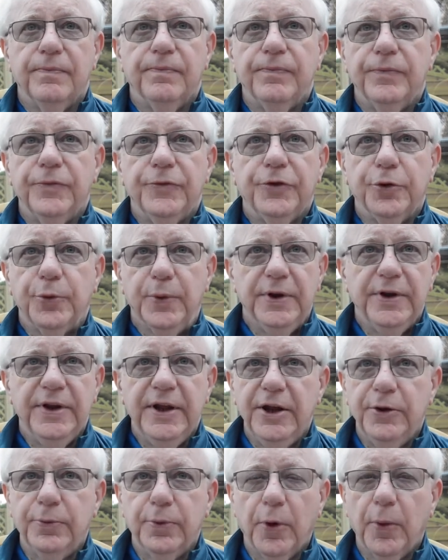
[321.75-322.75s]
do we
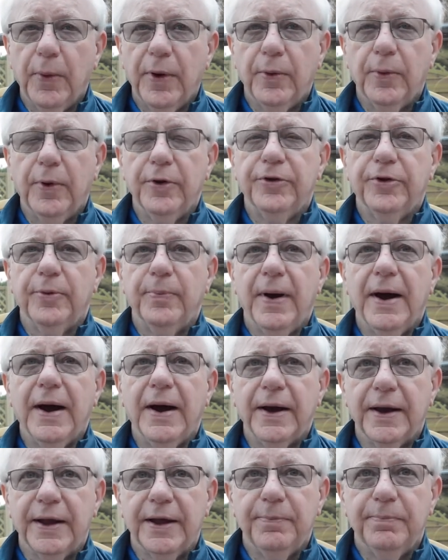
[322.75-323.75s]
need what we want to
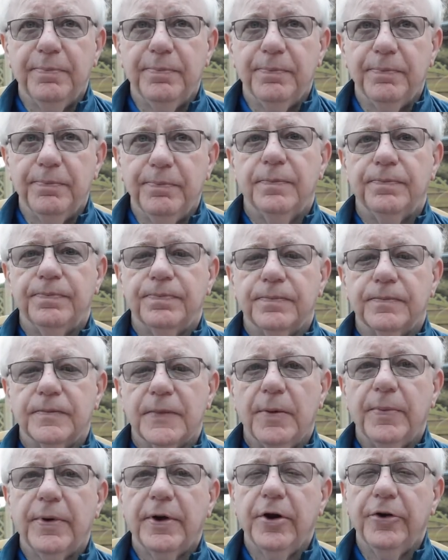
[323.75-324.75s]
buy?
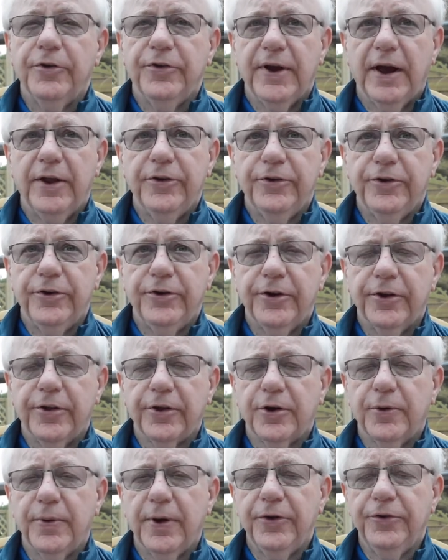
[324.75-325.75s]
Because the answer to the
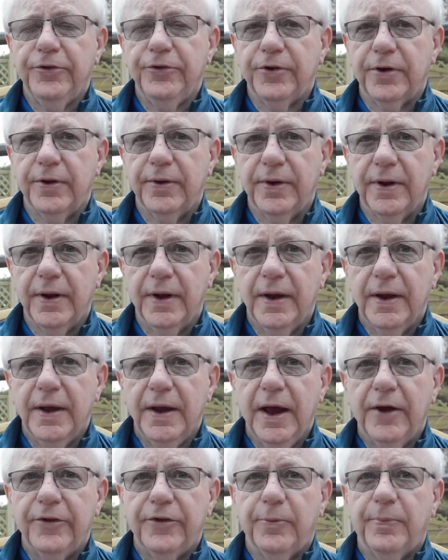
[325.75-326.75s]
question
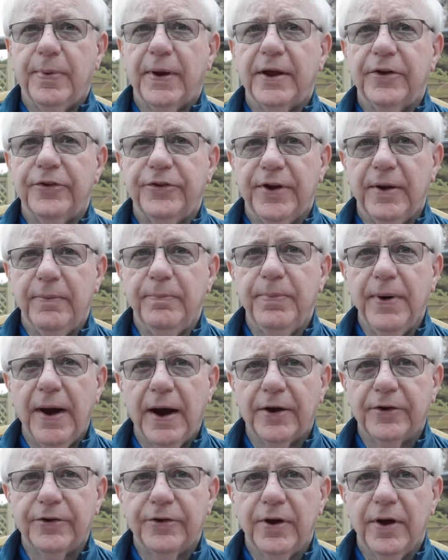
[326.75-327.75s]
has the biggest
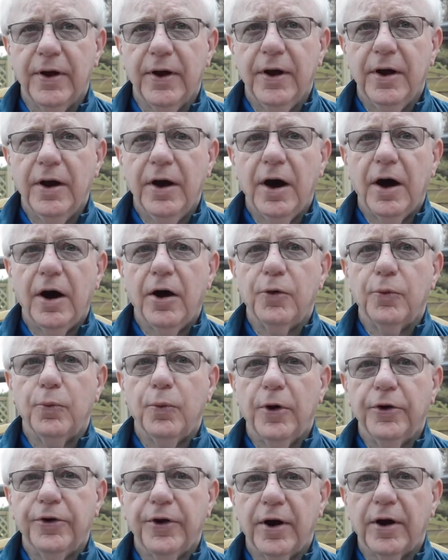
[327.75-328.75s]
impact on
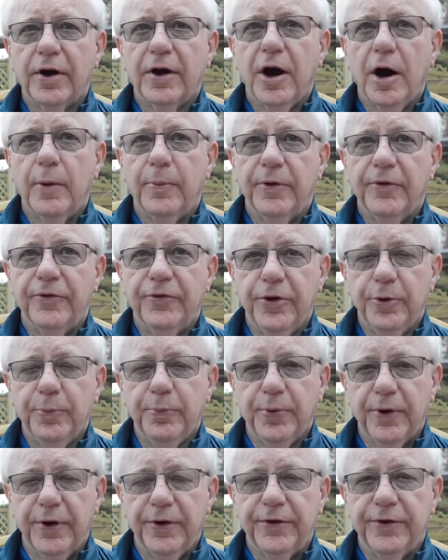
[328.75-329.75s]
what our carbon
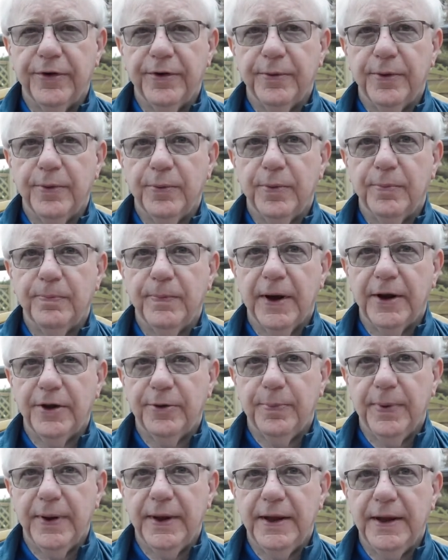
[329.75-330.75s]
footprint might
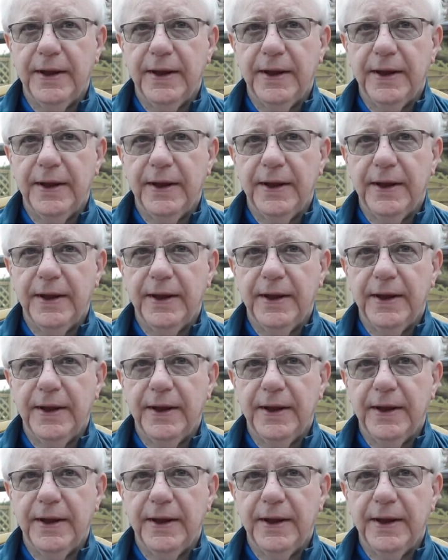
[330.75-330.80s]
be.